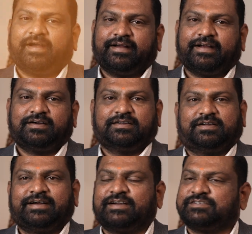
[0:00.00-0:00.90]
attend
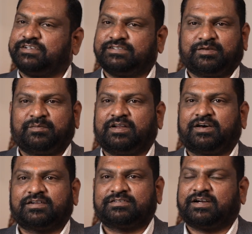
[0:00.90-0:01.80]
industry
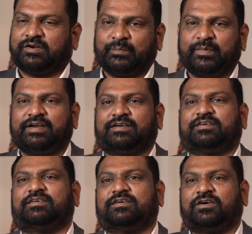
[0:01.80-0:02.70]
seminars and meet
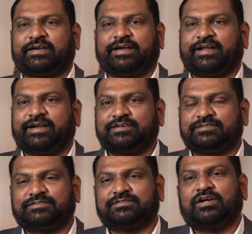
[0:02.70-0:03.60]
architects
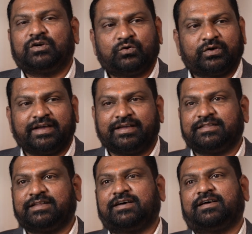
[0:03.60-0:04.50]
to
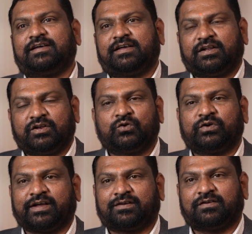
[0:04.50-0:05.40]
gain the new
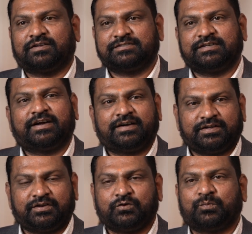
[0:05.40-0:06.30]
technology and the
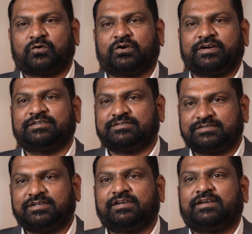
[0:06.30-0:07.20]
new products
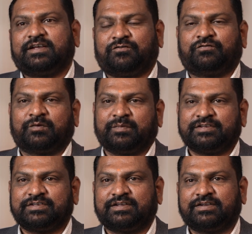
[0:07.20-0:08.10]

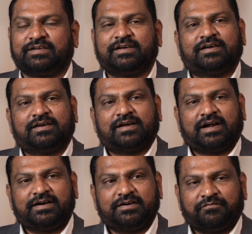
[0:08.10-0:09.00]
information,
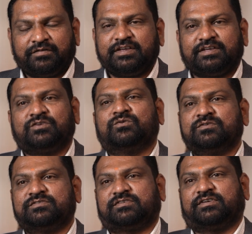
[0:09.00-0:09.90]
and we
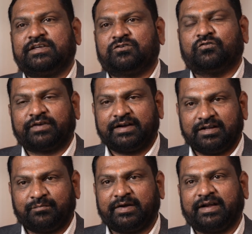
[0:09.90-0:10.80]
use
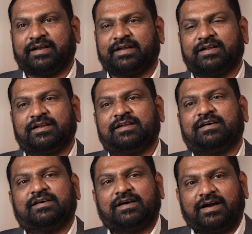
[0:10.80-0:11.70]
eco-friendly material
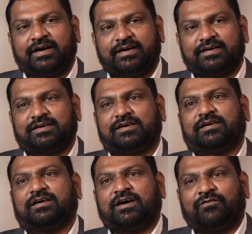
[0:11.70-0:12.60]
and
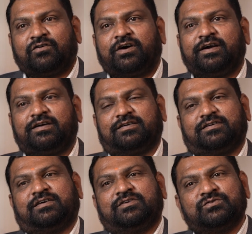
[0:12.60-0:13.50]
avoid
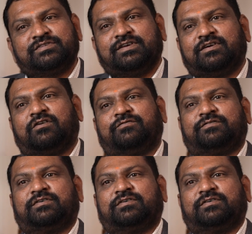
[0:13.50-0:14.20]
using of